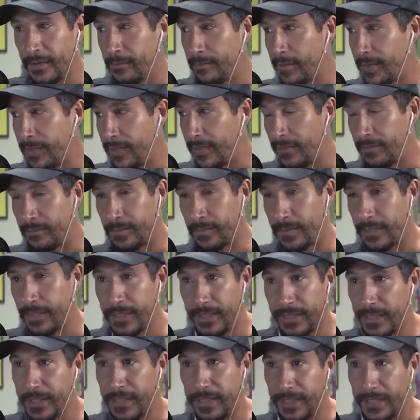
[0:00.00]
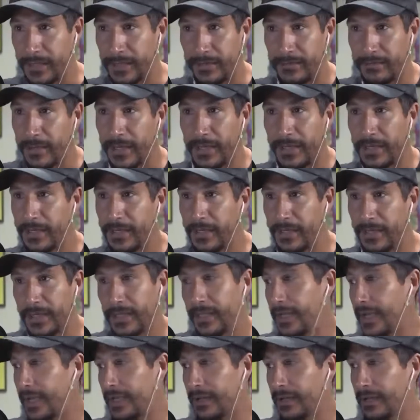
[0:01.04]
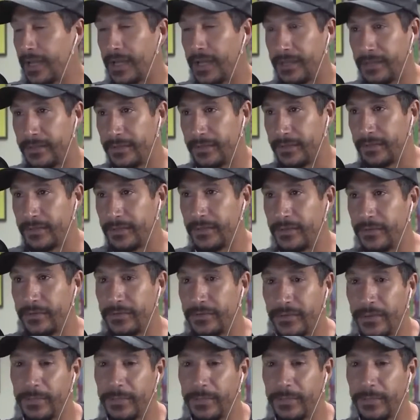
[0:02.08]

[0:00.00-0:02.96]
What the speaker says: But he did it. Right. And he had a lot to lose.